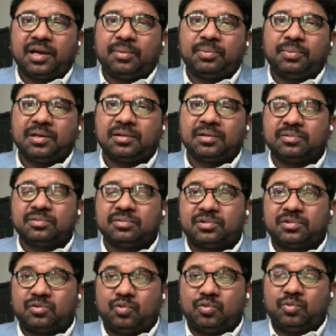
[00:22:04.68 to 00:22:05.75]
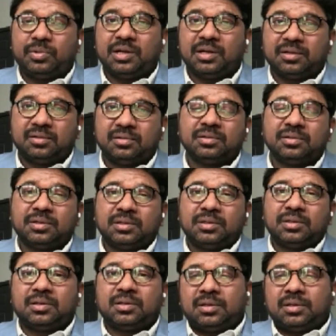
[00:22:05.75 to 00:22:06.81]
happening for women,
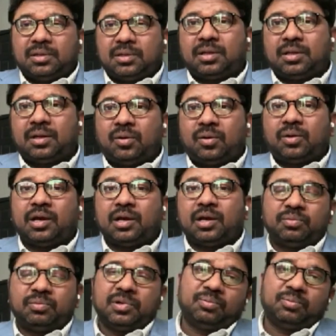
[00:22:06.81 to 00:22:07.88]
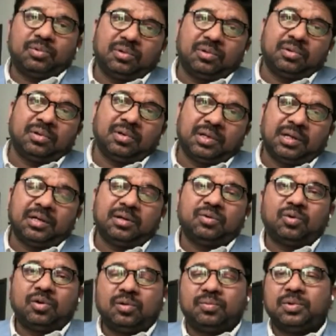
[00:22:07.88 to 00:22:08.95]
young people and
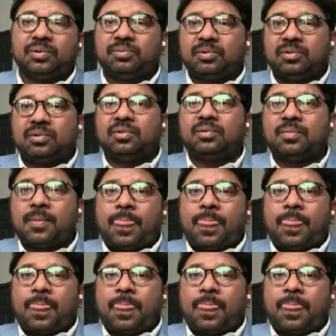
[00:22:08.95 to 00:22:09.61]
old people.